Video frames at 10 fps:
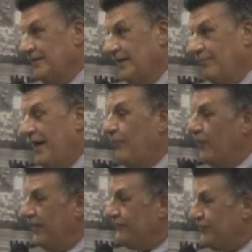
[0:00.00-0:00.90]
And my
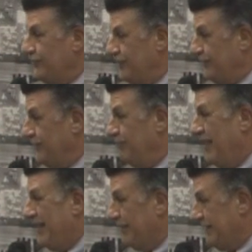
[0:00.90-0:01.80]
wife suggested
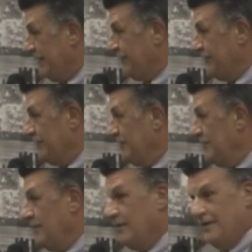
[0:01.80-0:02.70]
politics.
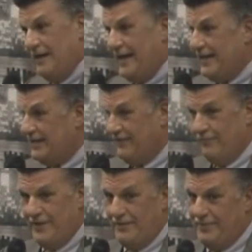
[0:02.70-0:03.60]
I had never
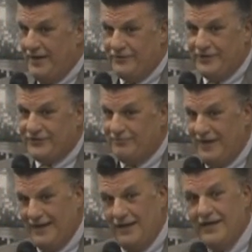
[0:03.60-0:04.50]
been in politics in
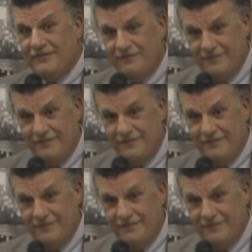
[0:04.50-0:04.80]
my life.